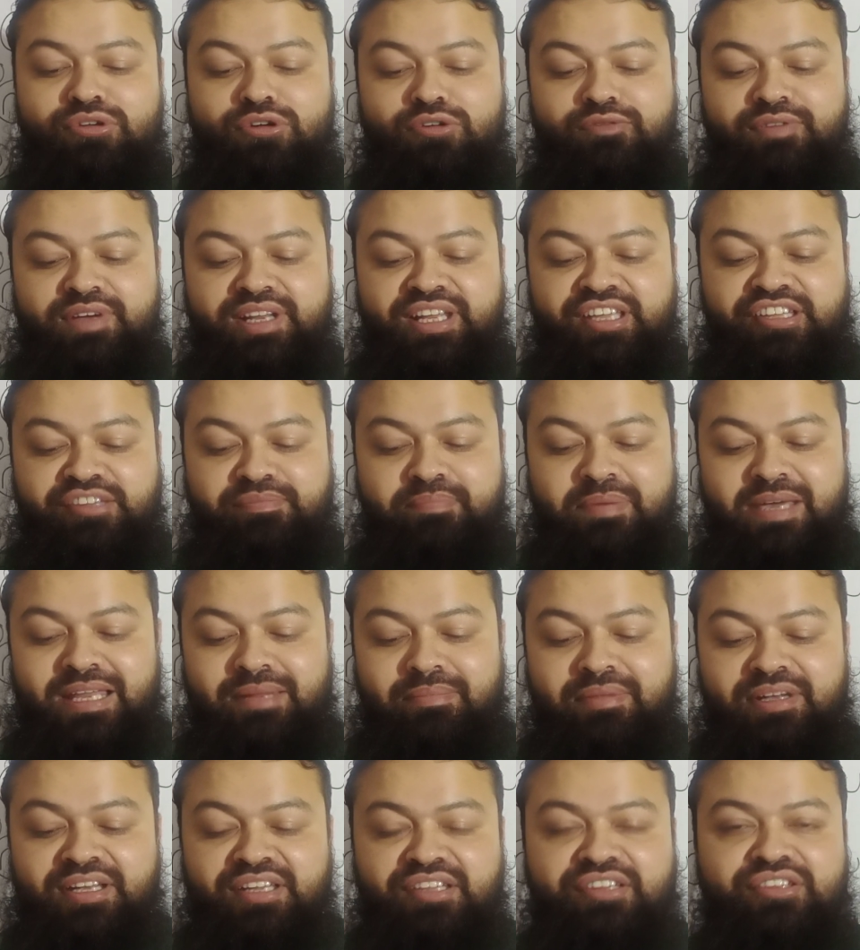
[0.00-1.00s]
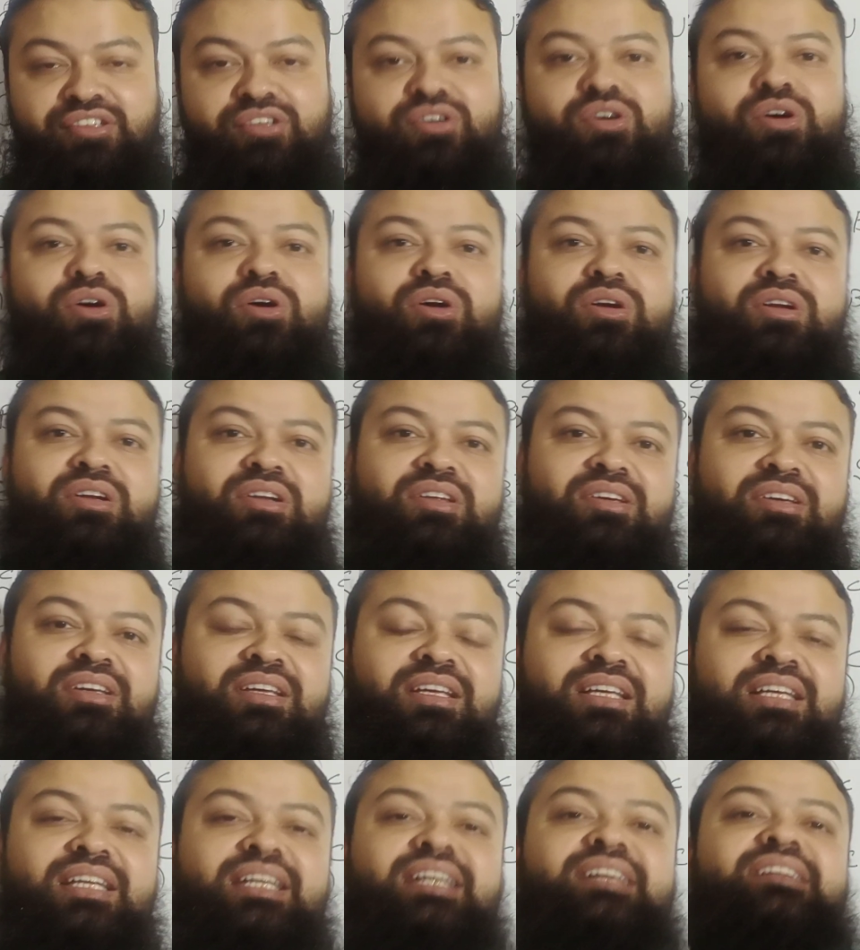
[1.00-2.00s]
of an experiment is called,
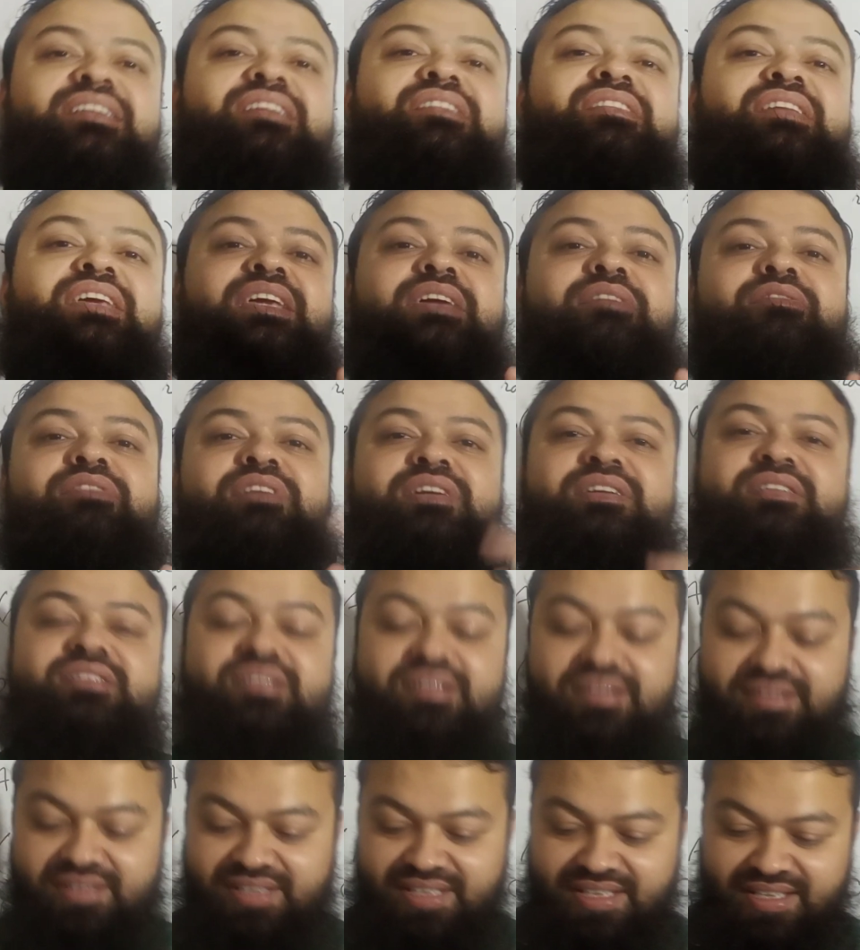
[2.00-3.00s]
it is event.